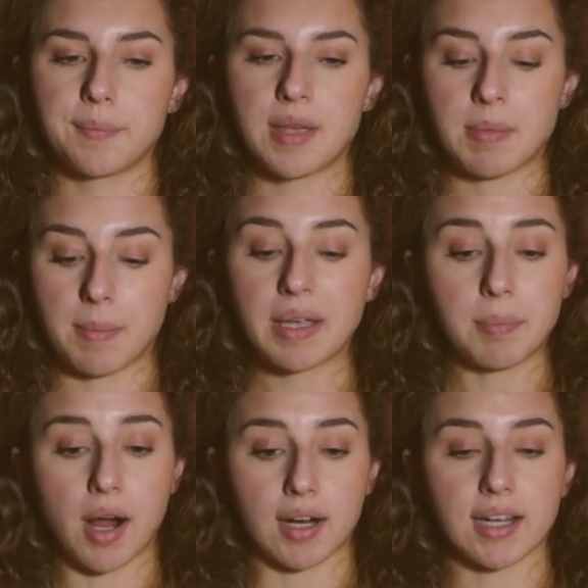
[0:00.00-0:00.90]
in my big
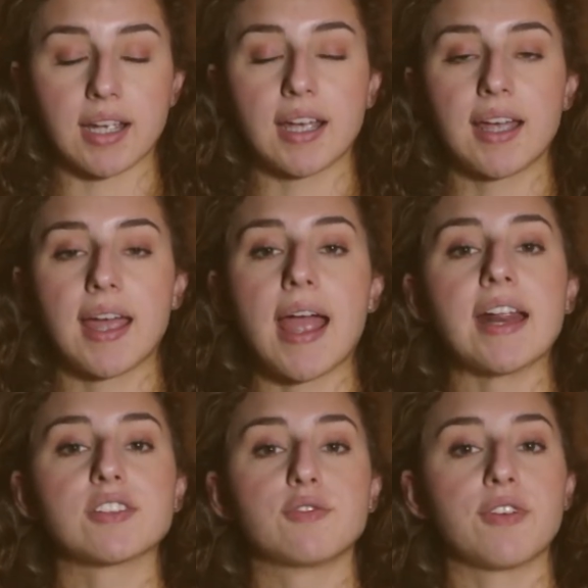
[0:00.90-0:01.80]
pocket, and
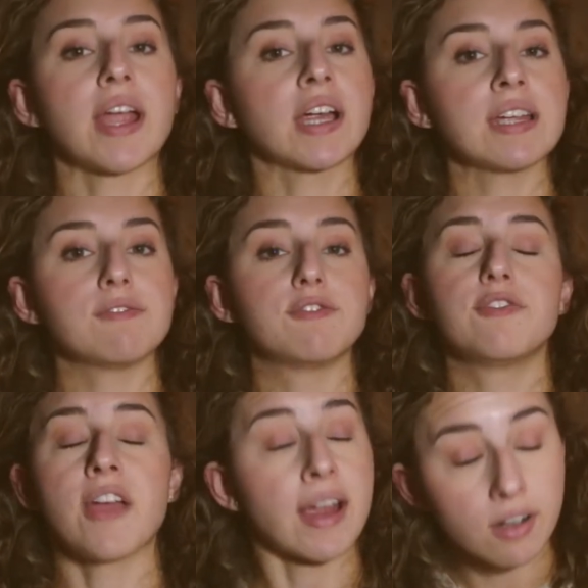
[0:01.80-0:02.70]
it's very,
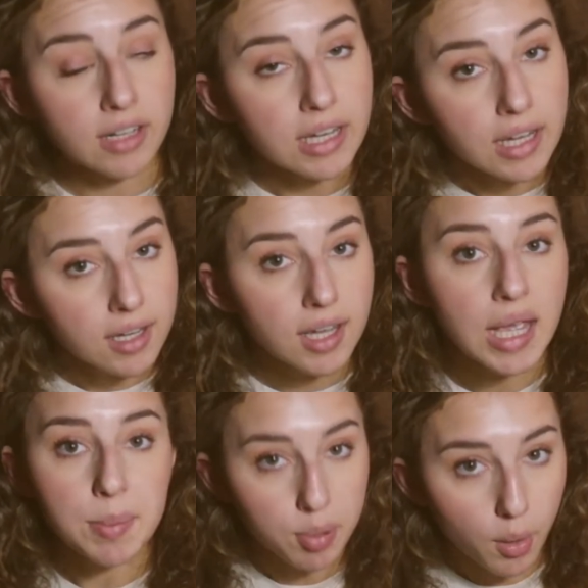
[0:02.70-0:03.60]
very
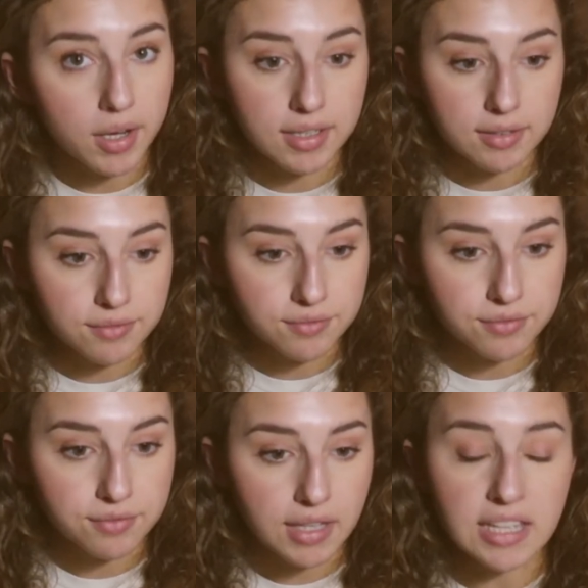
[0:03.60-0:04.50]
important.
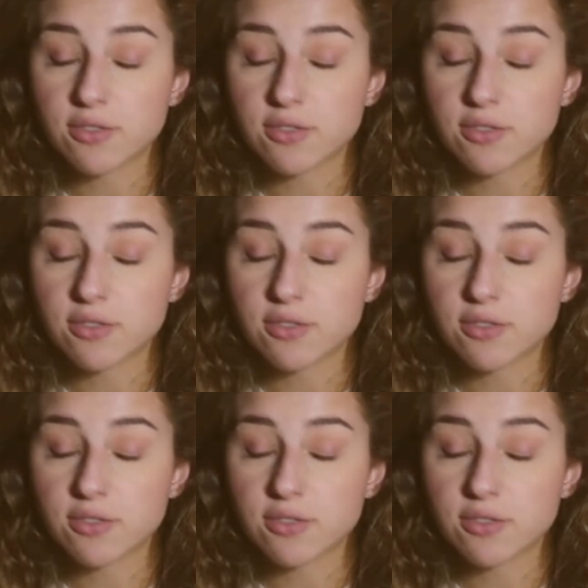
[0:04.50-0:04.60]
It's